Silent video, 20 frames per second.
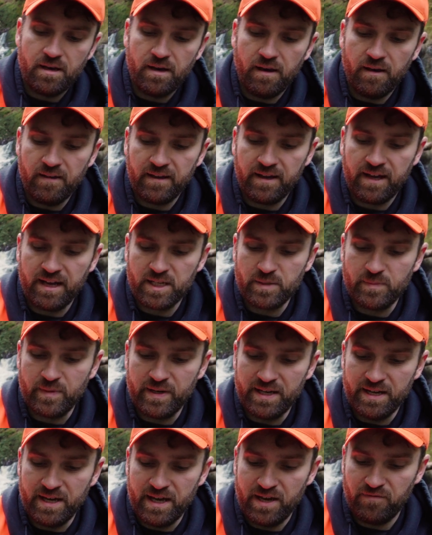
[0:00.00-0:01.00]
All I got is my
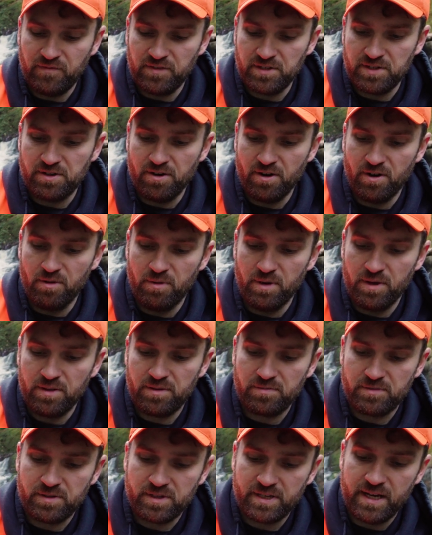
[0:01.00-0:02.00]
knife to stir
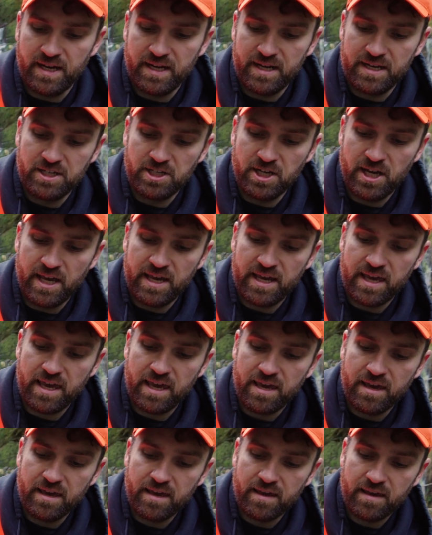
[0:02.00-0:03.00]
with, which is kind of
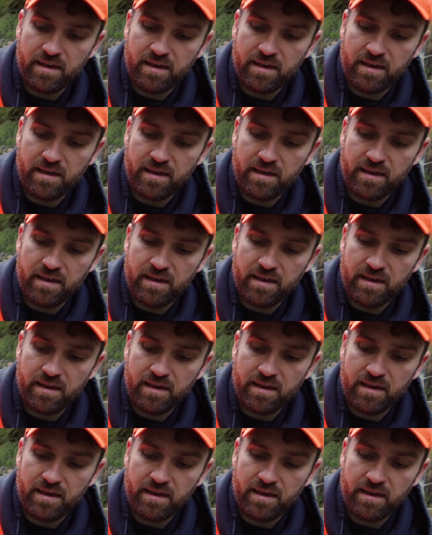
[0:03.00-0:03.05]
janky.